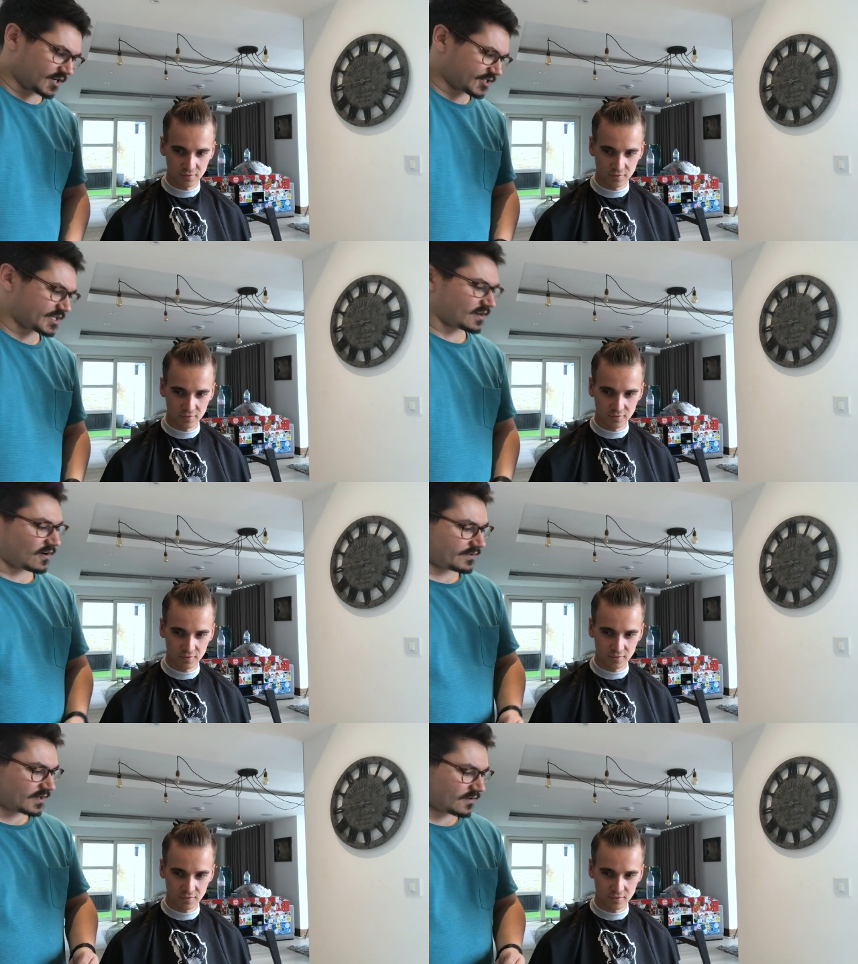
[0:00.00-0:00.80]
Speaker 1: And I just said,
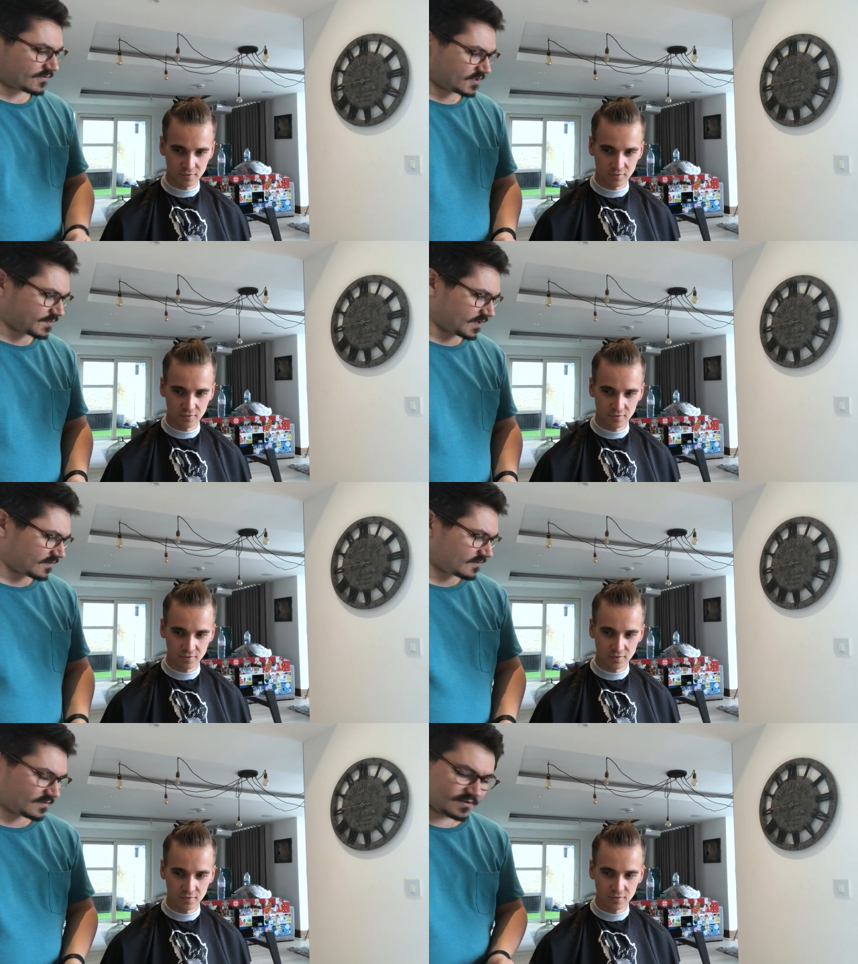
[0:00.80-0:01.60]
"Oh, you know, I've just
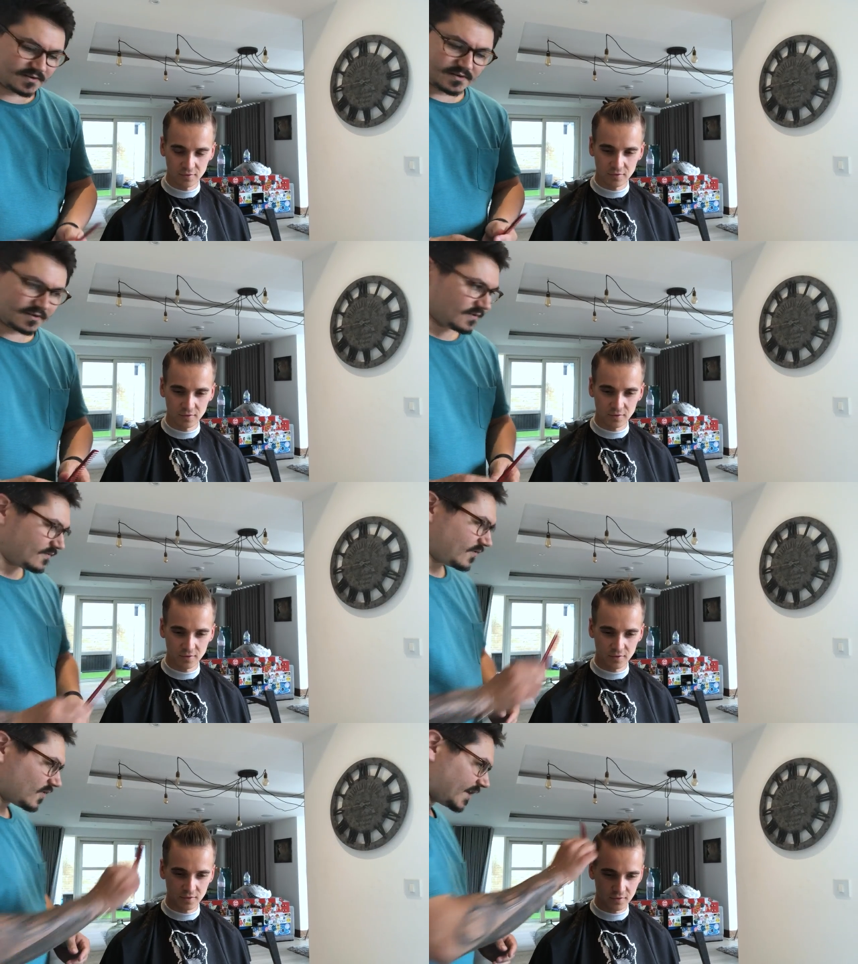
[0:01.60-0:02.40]
been
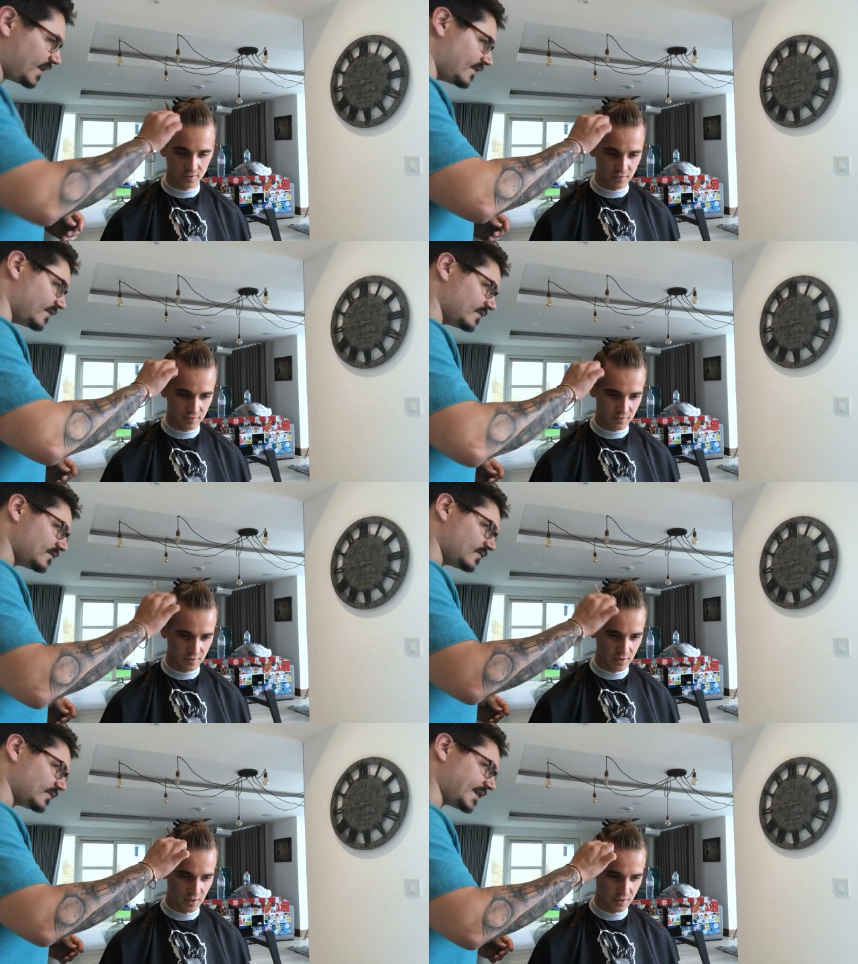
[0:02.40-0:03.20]
vlogging and
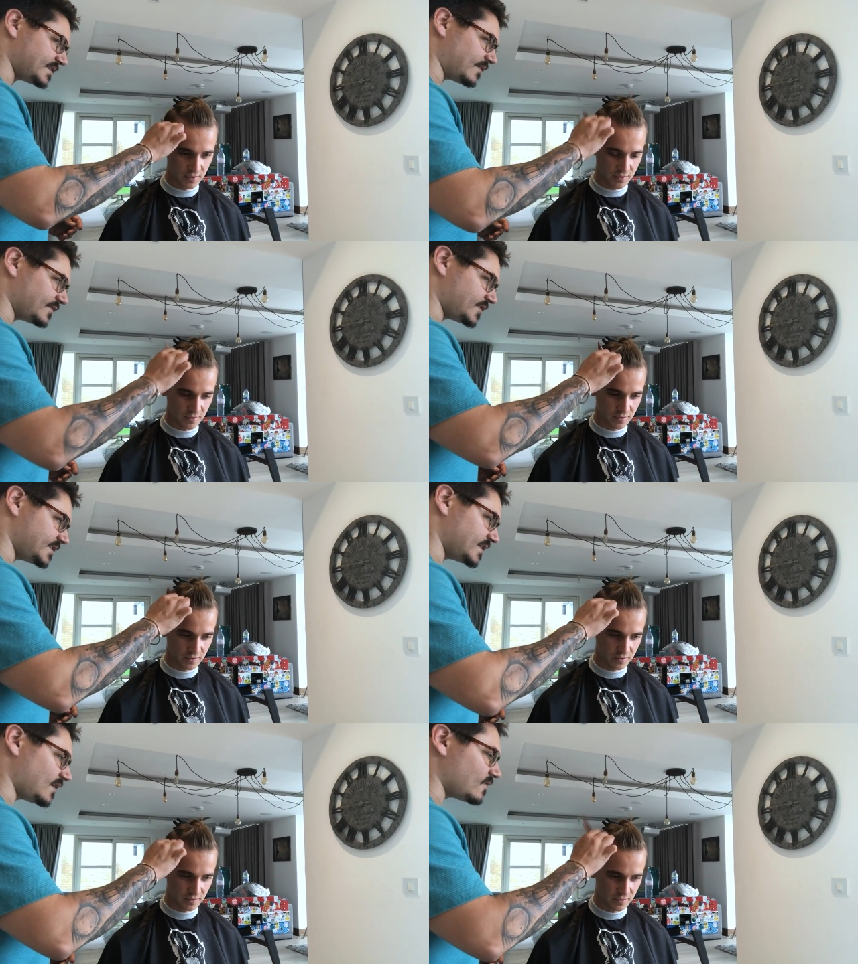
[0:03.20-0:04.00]
yeah. all that stuff." And
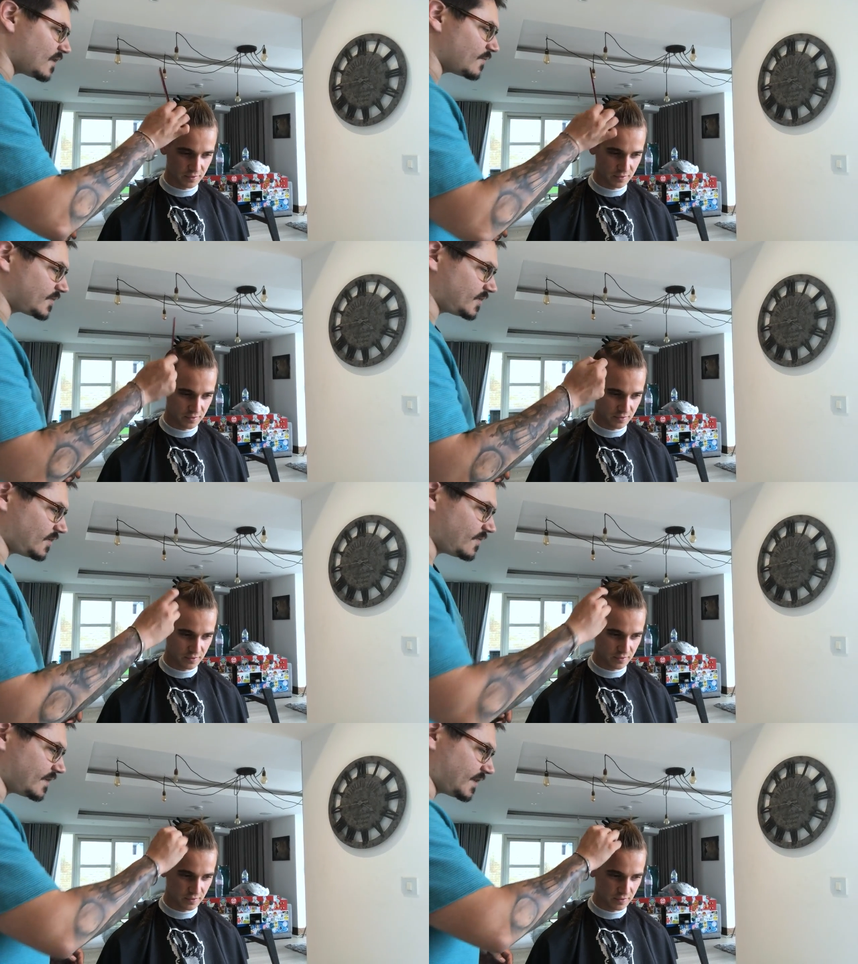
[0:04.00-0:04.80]
she said, "All right, what do you
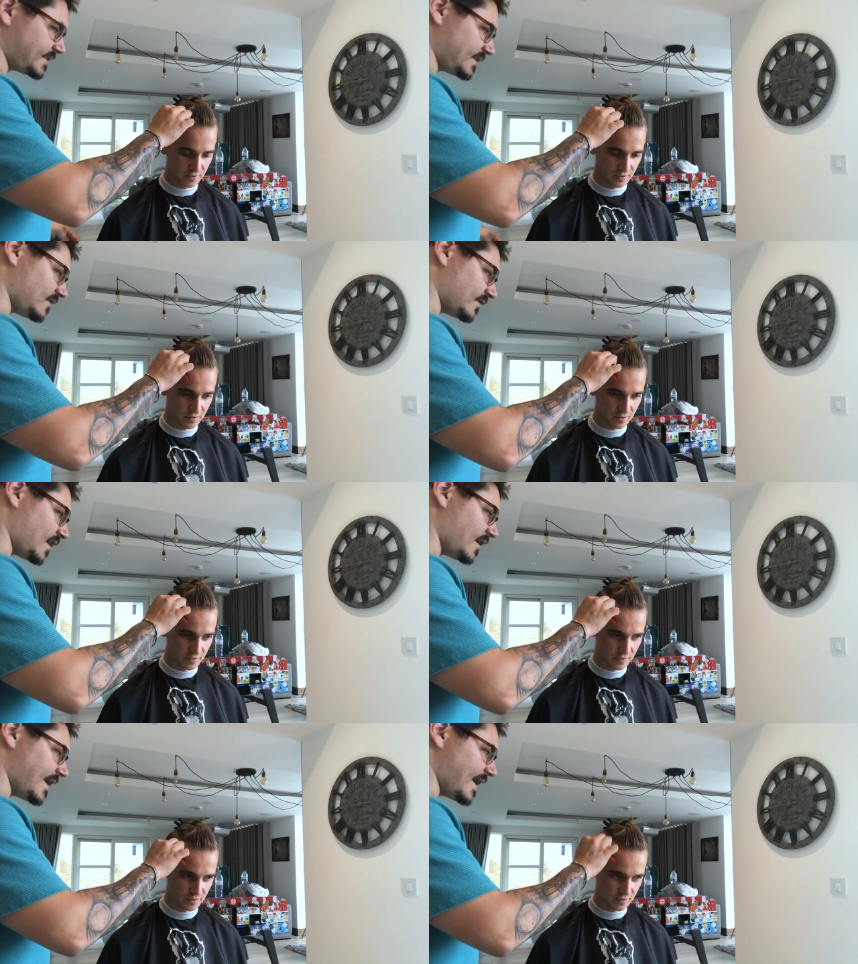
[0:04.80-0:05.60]
do?" And I said, oh, "I
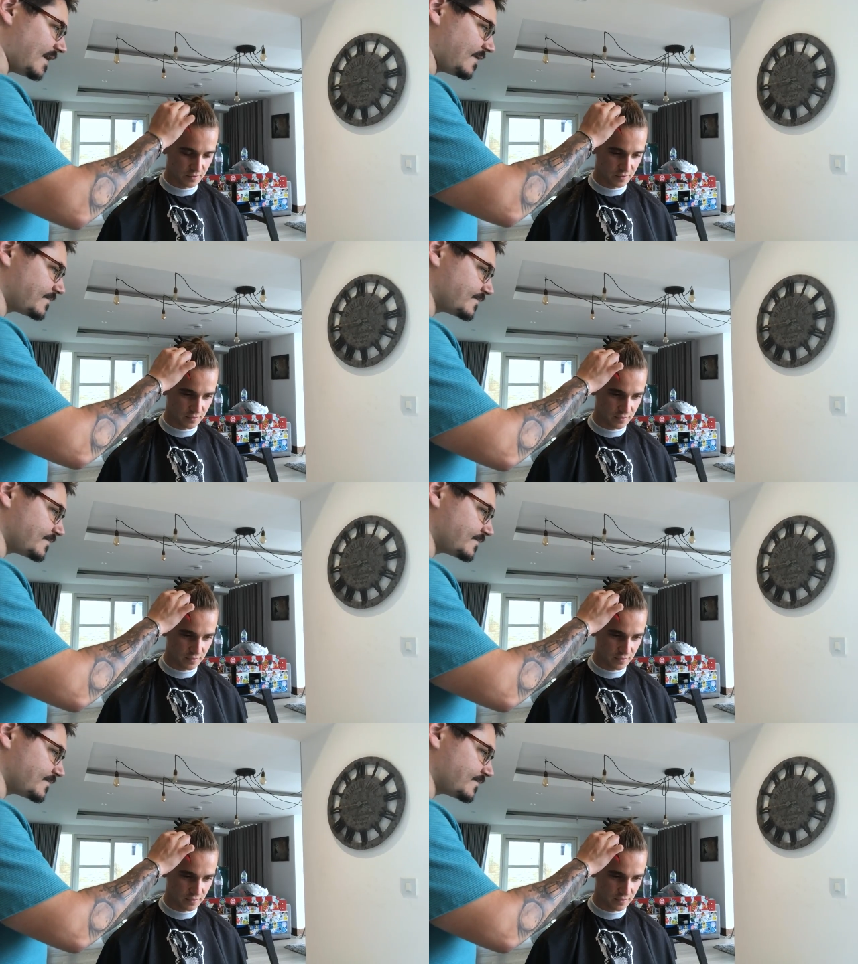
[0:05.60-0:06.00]
cut hair."